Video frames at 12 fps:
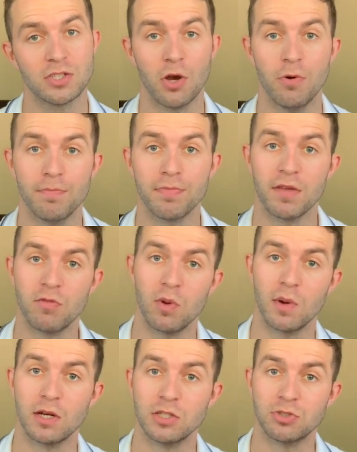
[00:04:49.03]
So if
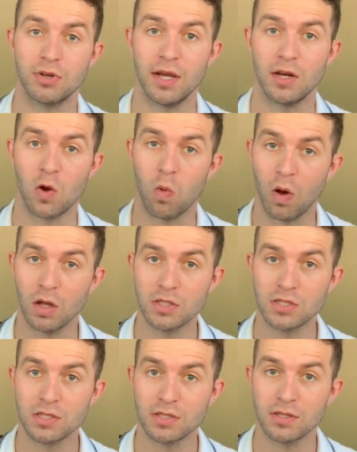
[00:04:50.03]
you're going to train
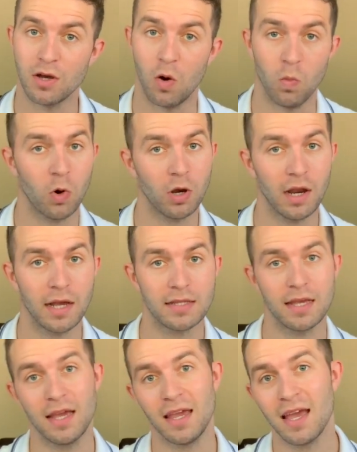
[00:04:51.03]
quads on one leg
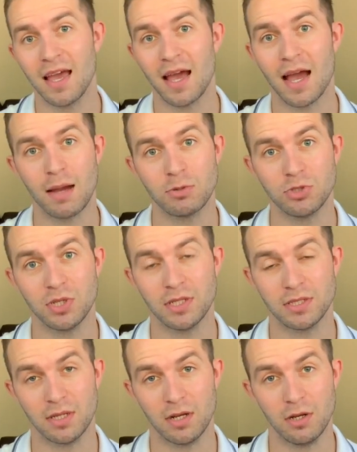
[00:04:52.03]
day,
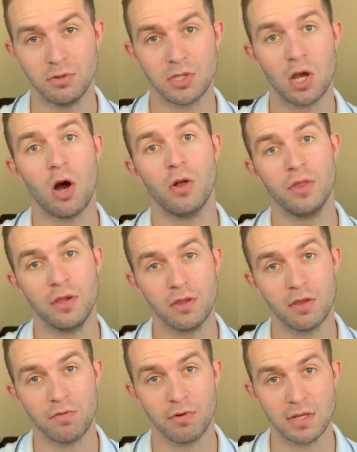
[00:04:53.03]
hamstrings and glutes on the
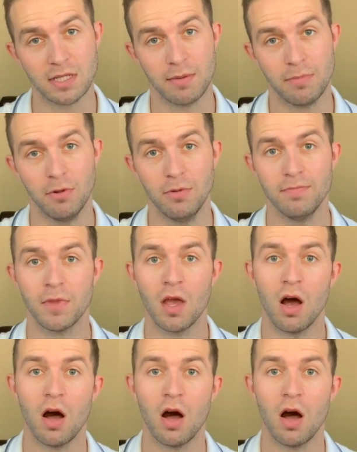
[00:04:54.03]
other, for example,